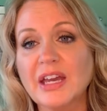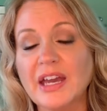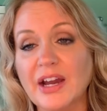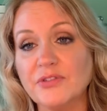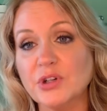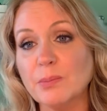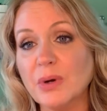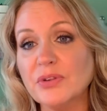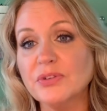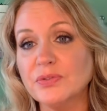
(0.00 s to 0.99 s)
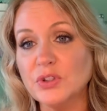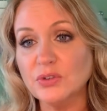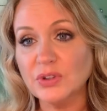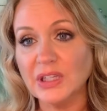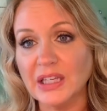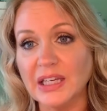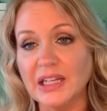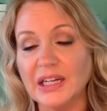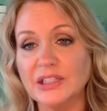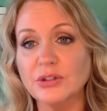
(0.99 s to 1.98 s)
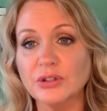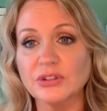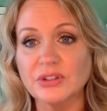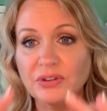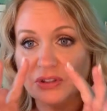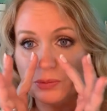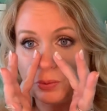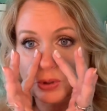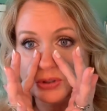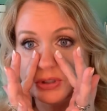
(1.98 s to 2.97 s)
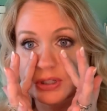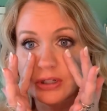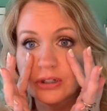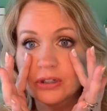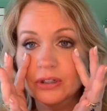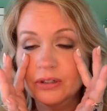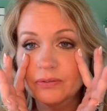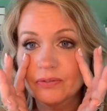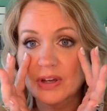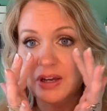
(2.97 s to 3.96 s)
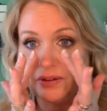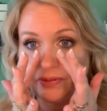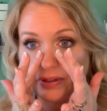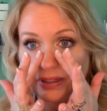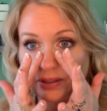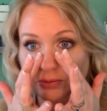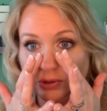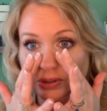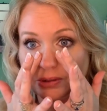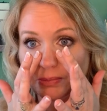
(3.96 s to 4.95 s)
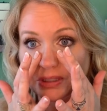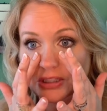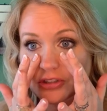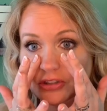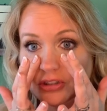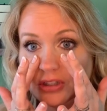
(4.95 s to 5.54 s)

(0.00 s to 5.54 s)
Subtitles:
After a month of using it, I noticed that these pores here, I felt like had really diminished.